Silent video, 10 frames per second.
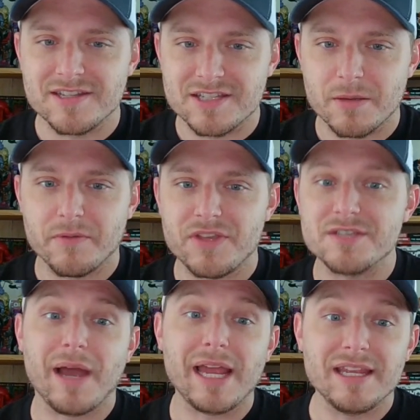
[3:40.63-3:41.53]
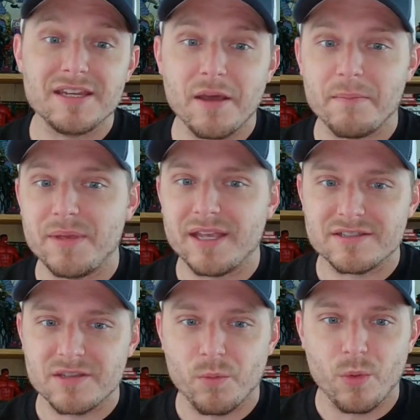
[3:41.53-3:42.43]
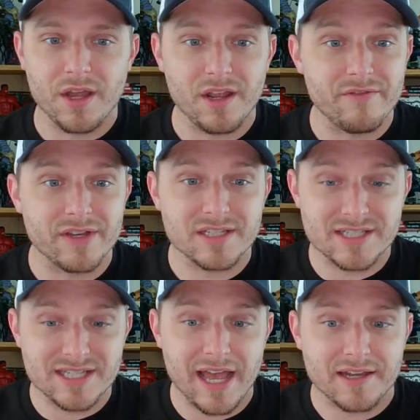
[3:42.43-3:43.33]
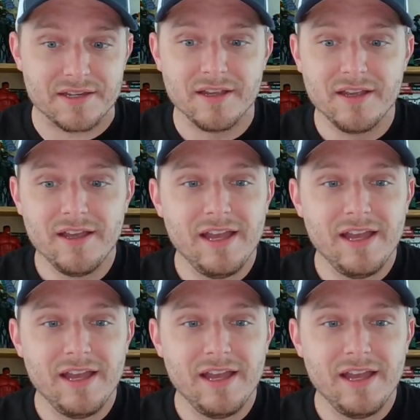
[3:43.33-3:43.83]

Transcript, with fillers: that some of these might end up being somewhat of a set.